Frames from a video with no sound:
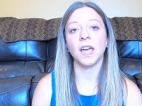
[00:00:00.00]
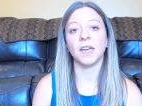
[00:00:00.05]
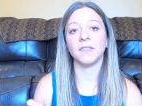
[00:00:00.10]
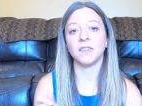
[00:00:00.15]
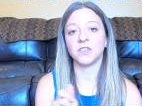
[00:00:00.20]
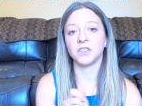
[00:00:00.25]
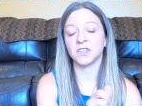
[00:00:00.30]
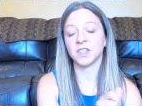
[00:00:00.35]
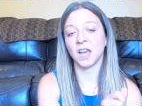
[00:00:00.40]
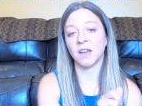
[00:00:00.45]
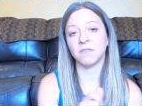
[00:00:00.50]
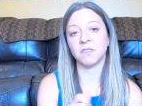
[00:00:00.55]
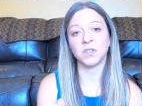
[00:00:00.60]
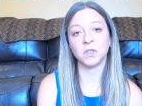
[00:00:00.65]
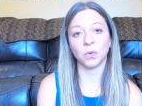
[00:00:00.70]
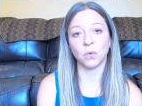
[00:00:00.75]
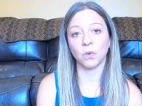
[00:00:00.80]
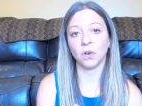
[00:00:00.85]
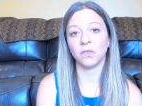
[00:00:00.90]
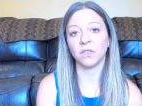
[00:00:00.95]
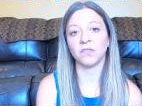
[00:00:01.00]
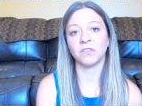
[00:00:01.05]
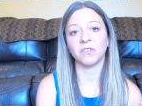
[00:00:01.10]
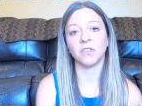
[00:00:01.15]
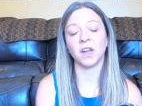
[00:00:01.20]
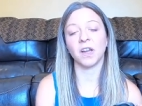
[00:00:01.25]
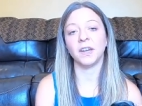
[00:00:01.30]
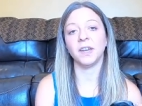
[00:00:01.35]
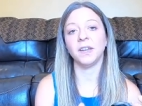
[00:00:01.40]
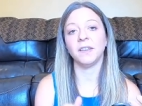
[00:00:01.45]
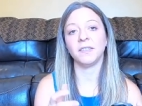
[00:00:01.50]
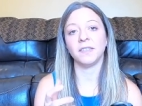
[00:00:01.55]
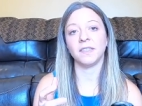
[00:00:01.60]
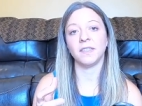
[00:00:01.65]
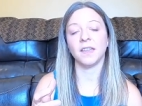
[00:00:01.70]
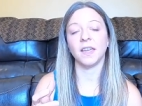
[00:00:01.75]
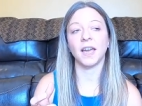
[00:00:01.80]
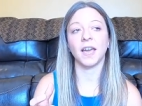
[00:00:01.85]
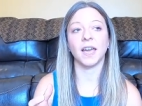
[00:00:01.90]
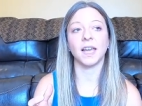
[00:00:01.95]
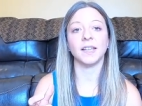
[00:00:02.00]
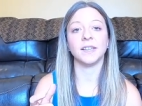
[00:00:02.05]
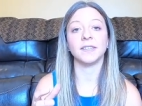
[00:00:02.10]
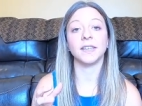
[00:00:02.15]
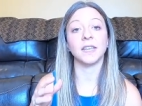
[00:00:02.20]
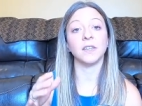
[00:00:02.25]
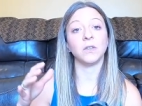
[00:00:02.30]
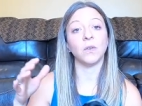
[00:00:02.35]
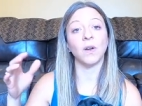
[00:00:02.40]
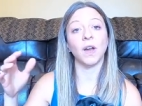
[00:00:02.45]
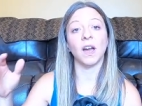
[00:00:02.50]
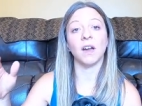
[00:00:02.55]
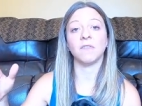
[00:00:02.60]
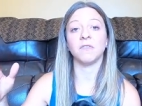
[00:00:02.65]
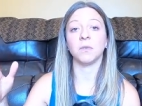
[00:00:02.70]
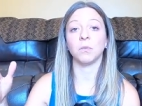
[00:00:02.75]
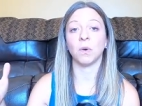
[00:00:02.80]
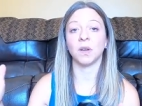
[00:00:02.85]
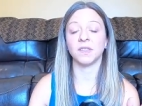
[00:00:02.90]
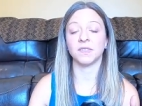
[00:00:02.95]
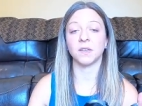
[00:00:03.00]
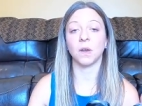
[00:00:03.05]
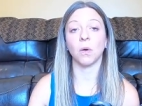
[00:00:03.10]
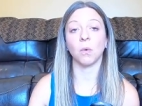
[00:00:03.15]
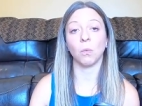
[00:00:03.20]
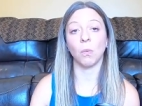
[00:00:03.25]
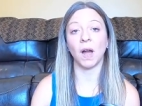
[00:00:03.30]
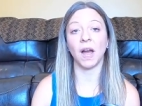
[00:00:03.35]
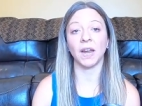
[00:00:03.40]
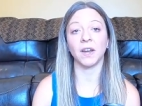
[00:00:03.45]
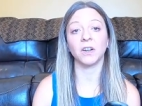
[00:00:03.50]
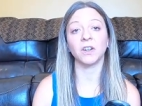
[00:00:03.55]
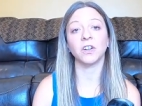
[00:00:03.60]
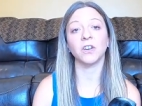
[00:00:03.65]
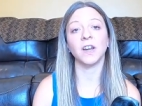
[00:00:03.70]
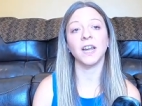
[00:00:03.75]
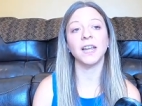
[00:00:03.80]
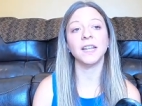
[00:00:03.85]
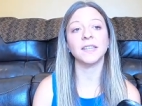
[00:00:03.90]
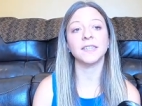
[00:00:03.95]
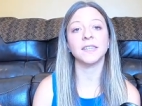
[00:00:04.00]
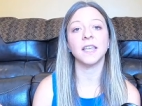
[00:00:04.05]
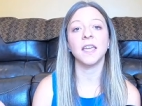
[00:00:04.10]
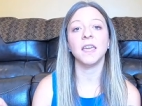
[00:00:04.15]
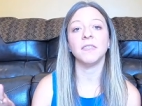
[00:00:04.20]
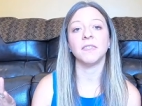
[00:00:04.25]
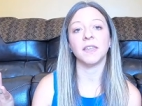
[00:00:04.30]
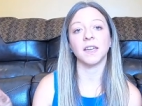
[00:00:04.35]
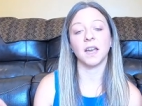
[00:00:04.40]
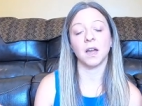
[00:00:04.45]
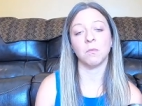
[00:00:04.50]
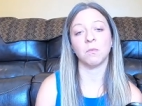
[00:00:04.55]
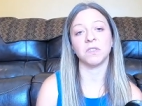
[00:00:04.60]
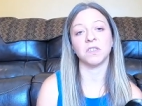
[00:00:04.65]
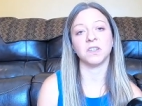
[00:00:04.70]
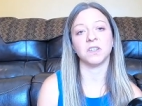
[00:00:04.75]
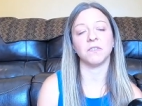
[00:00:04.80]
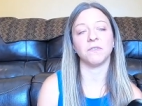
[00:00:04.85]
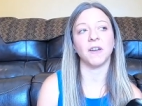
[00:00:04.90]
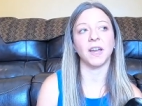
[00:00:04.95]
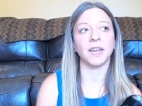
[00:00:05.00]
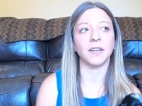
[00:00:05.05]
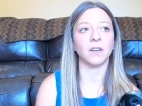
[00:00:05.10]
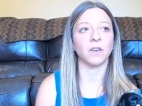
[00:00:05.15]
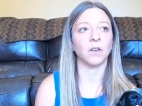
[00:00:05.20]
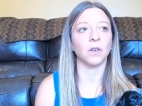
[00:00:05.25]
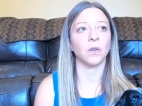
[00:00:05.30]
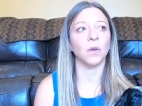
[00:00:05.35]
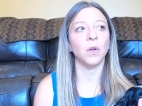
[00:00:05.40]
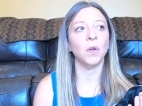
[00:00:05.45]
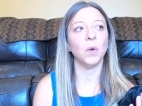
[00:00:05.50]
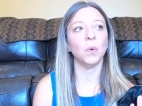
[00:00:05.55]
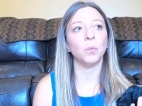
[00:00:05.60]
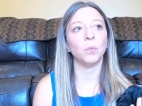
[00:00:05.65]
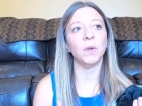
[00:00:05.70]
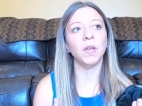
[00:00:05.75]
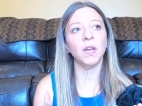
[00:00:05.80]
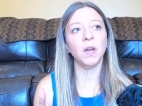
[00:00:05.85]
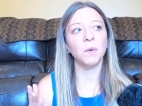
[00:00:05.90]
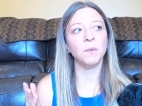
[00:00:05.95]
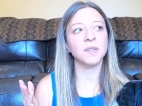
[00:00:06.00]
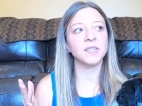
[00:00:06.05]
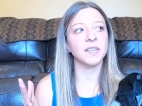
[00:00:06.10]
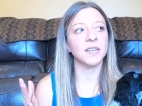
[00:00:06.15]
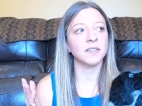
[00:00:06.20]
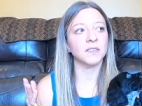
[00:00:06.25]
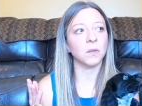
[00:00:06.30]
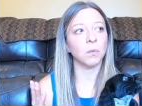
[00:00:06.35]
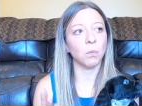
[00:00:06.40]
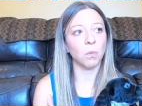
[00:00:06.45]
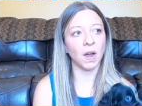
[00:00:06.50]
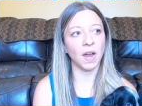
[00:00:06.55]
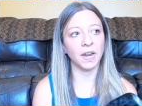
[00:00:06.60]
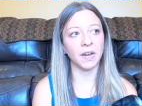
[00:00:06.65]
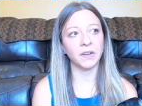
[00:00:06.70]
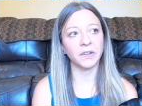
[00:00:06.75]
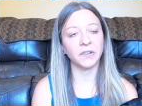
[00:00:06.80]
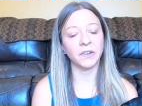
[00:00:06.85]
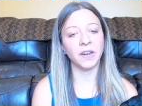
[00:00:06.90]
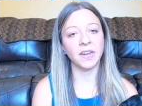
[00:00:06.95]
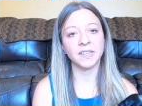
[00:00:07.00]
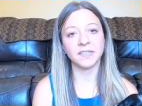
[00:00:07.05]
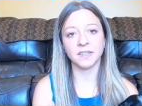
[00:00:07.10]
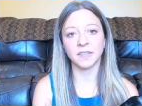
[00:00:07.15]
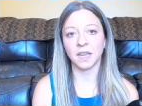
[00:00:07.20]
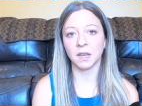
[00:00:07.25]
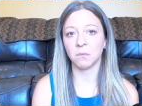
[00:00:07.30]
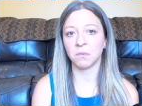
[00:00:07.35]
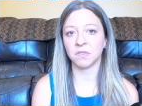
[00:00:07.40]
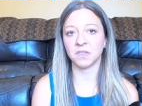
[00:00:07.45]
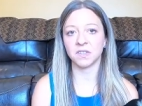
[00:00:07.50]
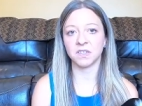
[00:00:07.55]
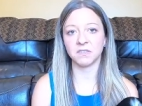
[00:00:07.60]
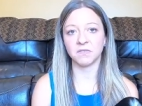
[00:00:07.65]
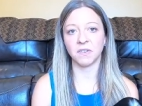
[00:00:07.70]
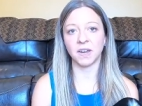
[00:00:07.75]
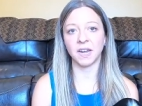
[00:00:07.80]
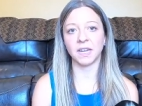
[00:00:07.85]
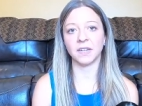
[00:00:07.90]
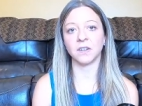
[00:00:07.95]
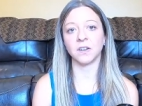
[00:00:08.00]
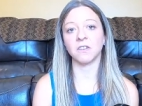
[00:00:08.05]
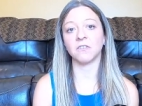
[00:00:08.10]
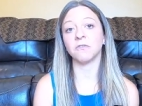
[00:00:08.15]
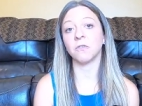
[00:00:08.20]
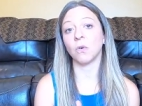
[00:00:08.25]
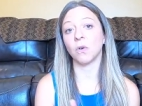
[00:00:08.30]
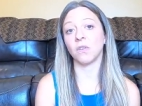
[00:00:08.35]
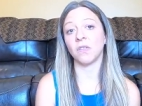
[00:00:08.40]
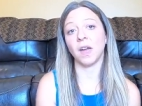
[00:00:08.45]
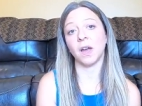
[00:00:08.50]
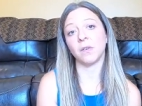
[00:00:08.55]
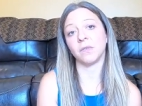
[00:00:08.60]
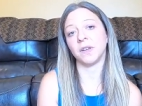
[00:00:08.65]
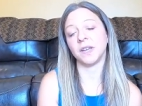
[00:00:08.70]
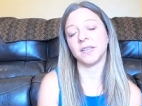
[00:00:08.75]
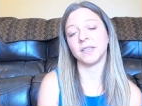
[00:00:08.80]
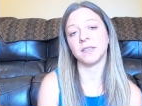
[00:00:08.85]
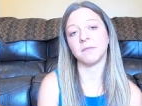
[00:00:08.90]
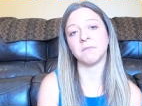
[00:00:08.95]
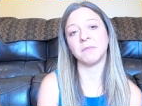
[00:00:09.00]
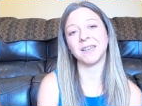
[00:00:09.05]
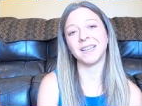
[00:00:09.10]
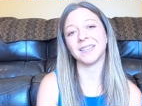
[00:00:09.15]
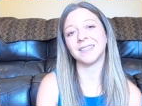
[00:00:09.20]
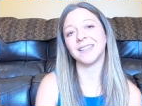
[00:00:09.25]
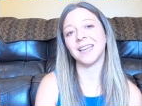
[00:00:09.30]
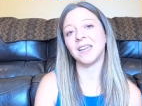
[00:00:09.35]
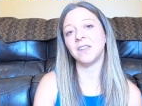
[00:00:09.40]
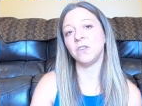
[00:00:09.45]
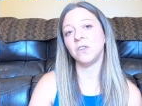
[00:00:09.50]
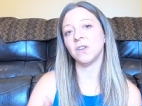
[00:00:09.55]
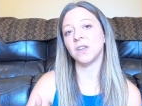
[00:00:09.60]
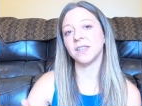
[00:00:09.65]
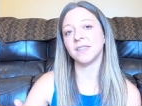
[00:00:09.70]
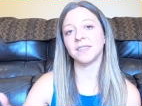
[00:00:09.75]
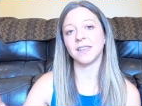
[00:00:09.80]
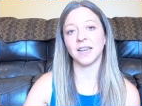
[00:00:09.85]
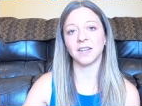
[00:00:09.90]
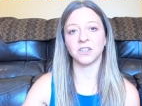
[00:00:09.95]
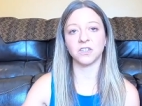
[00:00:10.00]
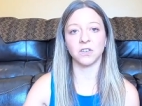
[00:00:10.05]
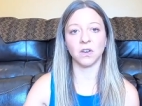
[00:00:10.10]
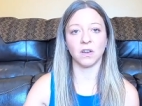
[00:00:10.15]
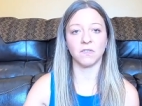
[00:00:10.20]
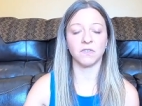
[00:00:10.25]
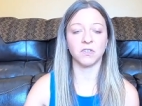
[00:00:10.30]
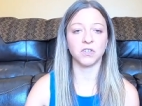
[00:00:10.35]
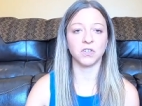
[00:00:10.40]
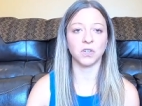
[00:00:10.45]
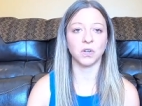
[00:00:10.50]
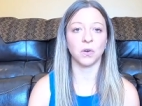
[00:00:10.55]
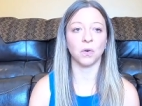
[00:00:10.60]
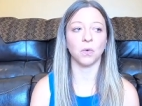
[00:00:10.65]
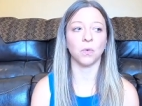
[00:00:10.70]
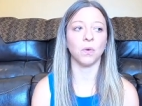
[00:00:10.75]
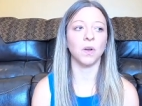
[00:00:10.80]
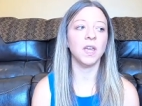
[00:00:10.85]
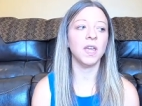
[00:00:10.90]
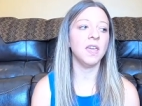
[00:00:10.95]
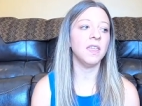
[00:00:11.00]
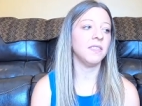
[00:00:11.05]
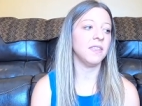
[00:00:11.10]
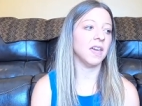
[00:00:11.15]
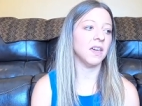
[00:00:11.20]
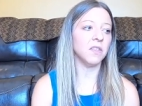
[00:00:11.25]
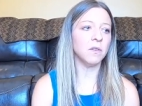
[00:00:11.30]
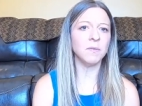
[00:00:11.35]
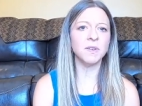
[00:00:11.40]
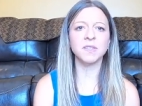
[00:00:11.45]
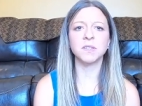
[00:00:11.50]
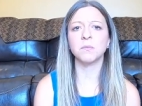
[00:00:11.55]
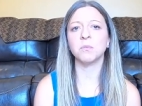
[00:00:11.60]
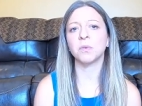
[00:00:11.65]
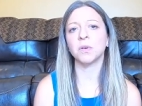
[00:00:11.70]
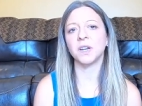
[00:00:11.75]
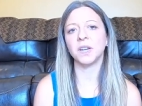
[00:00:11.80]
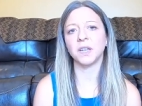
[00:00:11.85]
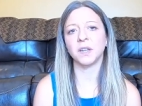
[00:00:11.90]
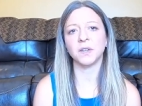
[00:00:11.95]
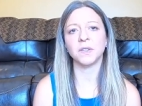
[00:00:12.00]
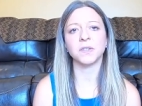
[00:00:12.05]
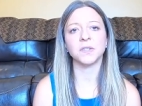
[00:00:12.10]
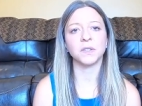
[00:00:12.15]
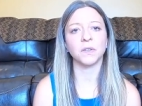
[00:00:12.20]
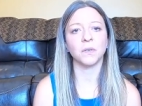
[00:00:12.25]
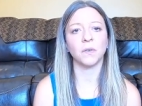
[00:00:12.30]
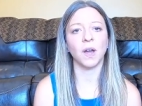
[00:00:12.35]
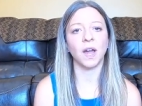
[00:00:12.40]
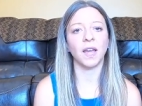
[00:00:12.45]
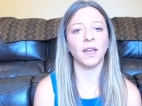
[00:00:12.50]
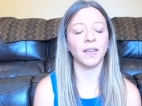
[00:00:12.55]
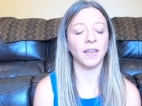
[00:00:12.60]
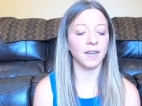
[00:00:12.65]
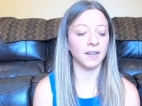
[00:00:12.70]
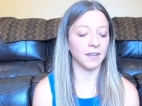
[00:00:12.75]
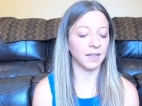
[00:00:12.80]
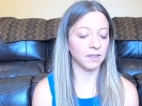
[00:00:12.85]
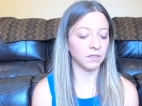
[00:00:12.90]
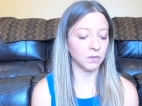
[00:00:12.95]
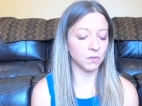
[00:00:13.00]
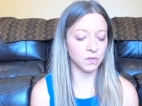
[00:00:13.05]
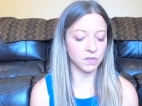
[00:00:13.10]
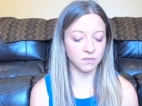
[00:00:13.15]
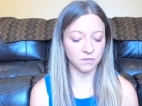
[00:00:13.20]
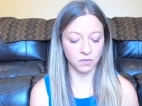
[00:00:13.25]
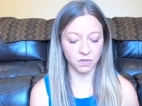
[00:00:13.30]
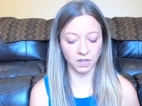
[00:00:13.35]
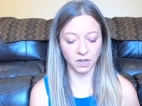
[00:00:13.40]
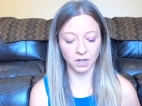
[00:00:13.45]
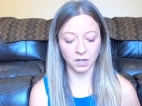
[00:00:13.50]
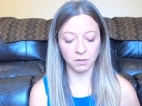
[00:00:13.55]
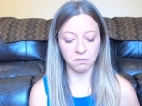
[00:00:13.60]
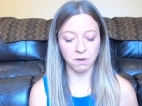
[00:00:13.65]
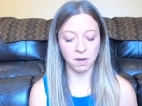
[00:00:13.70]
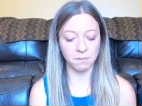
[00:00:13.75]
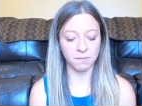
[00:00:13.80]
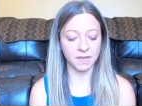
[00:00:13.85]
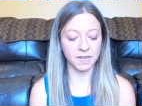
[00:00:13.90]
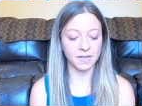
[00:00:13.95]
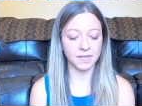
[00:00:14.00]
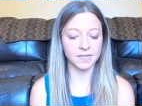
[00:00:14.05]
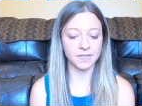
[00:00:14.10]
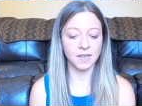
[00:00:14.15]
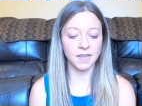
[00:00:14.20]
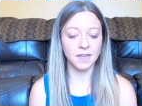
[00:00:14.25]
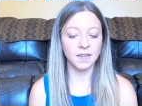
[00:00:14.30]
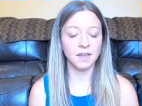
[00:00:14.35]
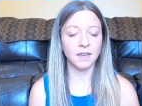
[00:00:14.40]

and they just have the door on the front and then you have the ones that are wire crates that come with a divider we always like the wire crates that come with the divider for that reason because then you can section off as you go. The other ones are pretty good too. I again like those for younger puppies.